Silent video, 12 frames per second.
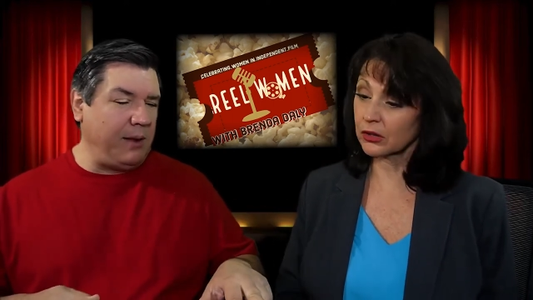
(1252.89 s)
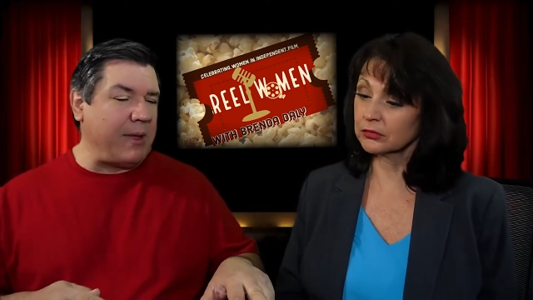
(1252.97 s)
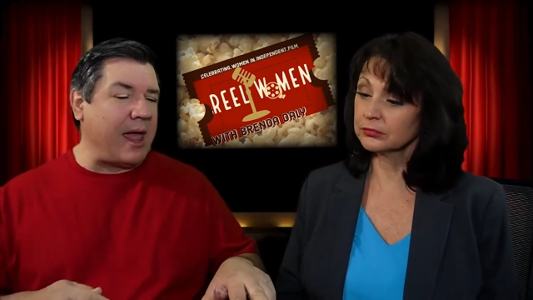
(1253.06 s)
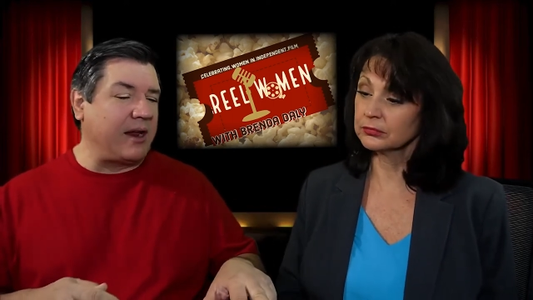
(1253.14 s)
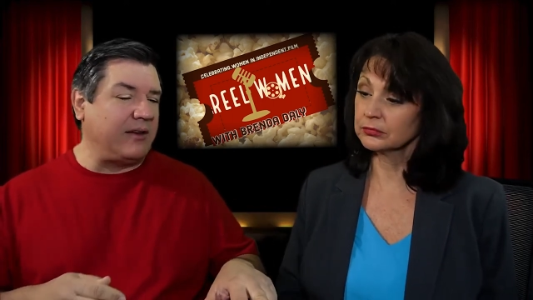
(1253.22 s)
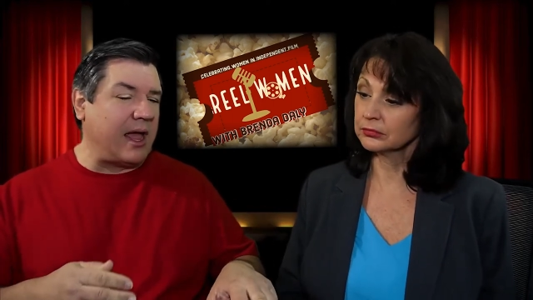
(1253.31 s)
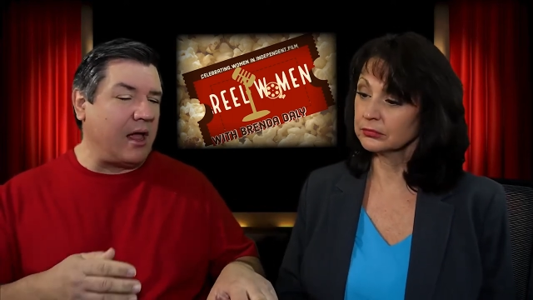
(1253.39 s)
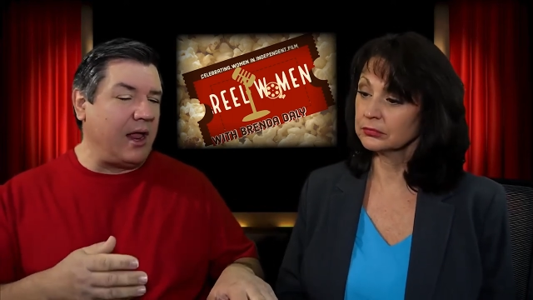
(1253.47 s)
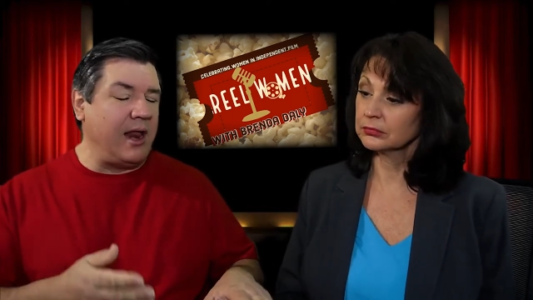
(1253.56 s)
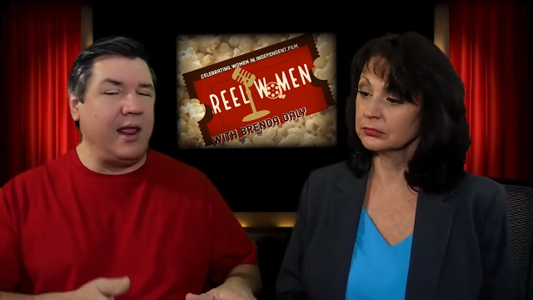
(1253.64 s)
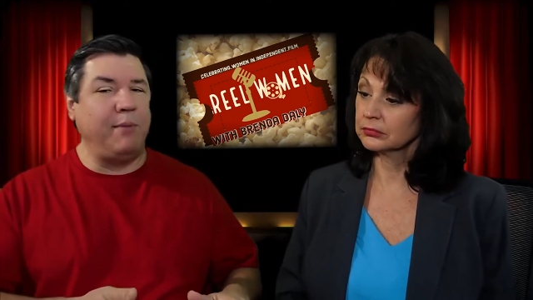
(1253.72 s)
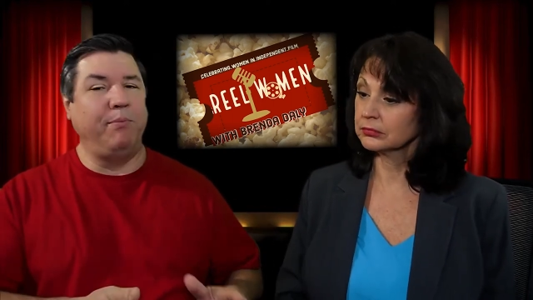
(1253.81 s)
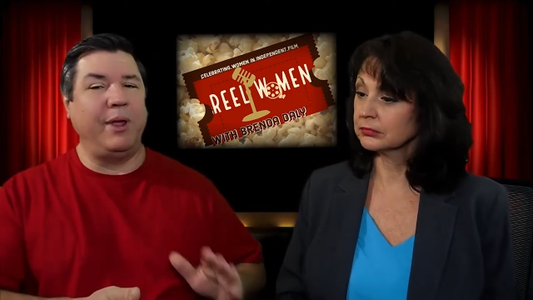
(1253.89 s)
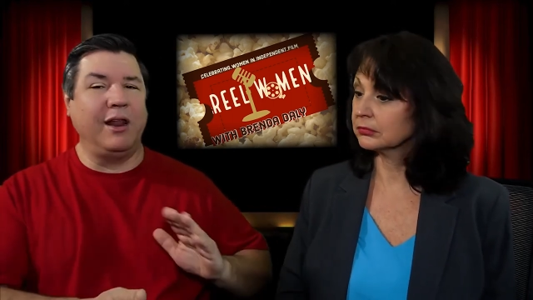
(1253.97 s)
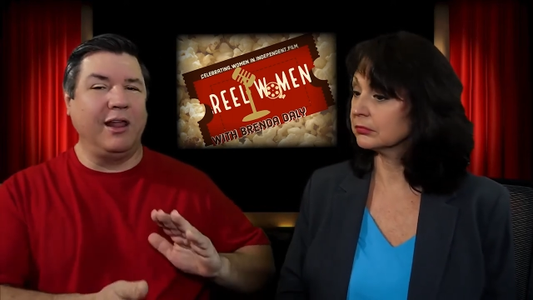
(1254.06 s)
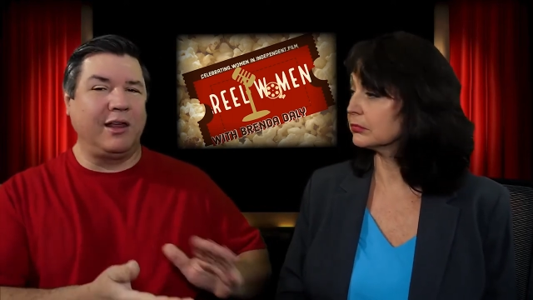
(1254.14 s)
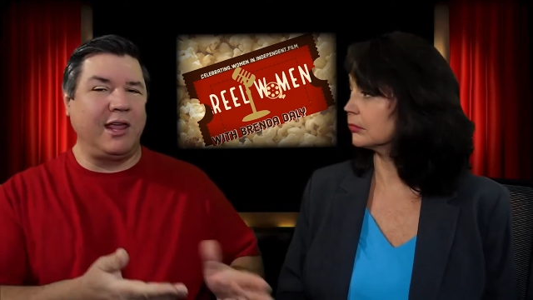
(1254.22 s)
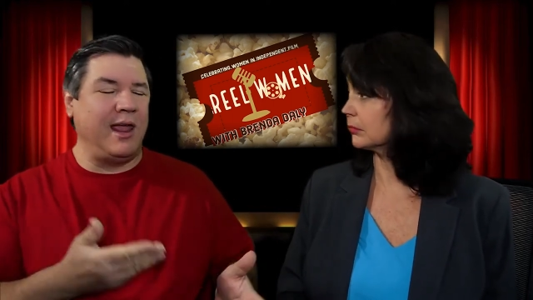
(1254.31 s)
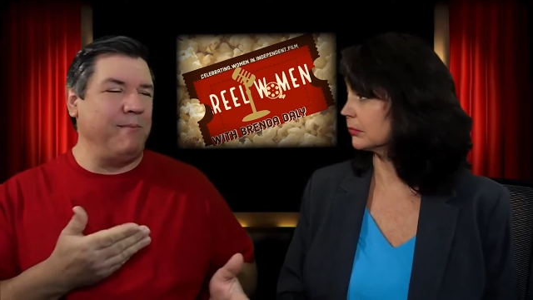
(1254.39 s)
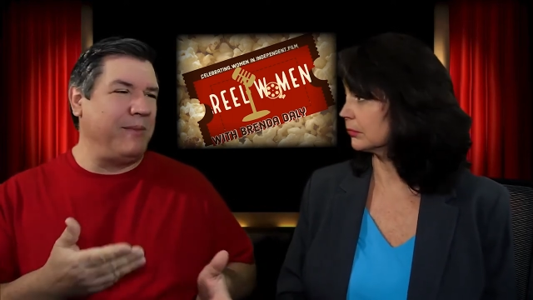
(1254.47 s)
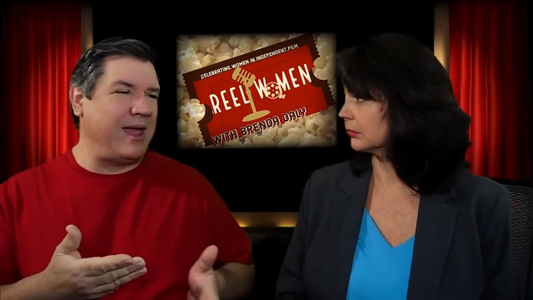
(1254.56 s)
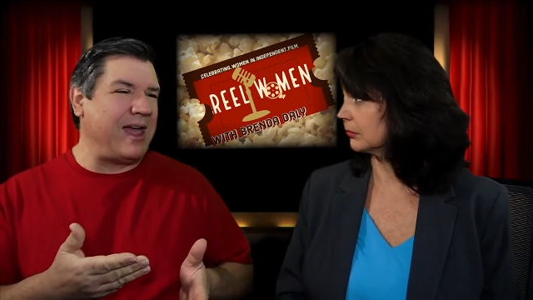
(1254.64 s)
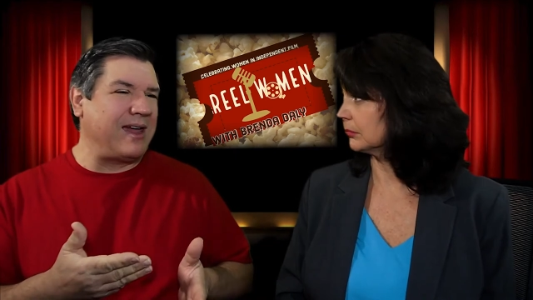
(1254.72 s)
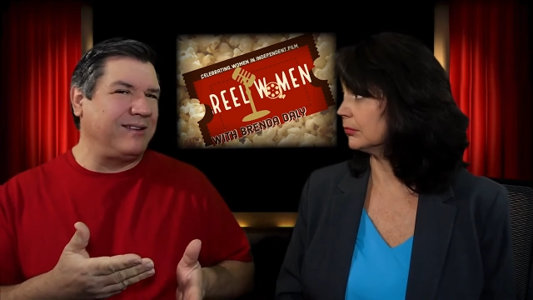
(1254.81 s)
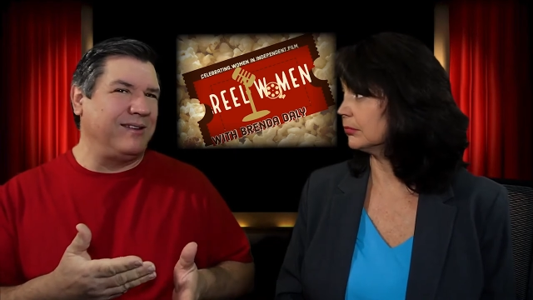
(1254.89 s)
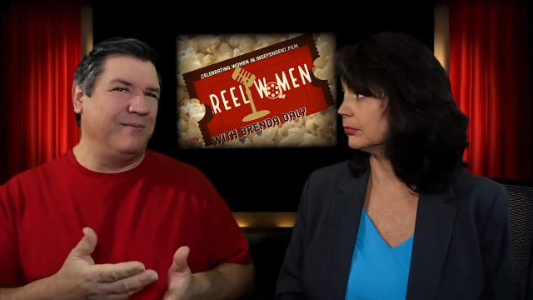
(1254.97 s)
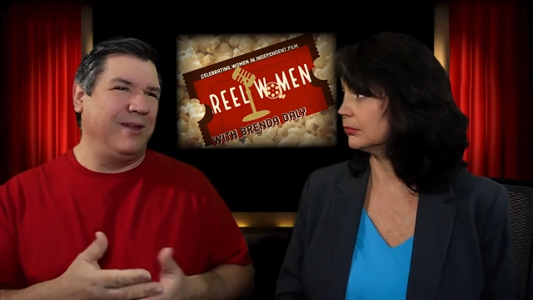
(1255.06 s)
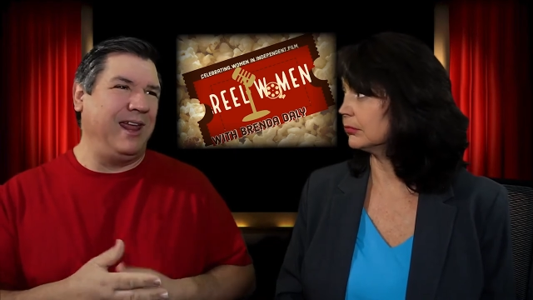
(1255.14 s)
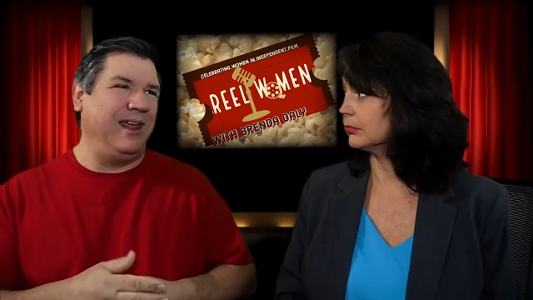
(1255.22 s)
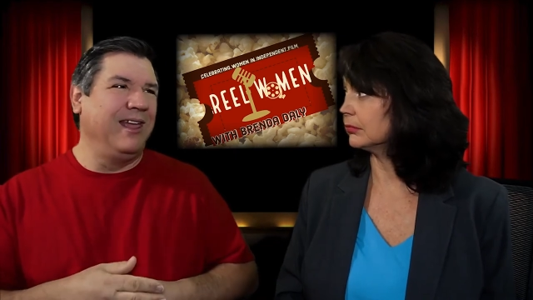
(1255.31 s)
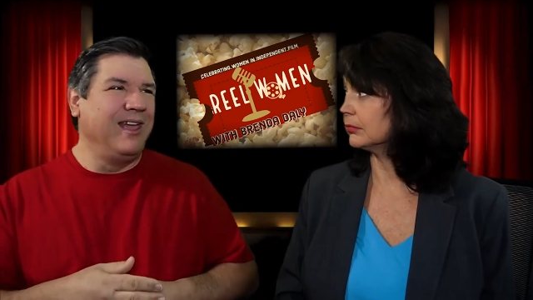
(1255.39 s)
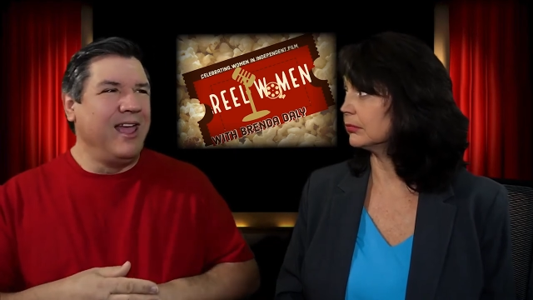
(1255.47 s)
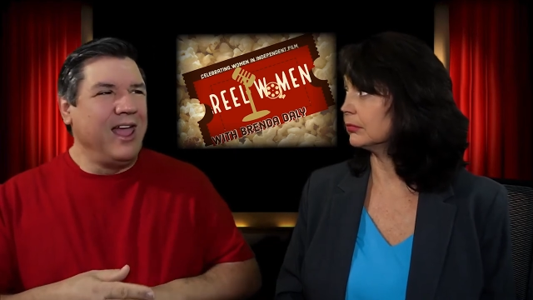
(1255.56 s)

Speaker 1: He backed out, and then Bella came back to me,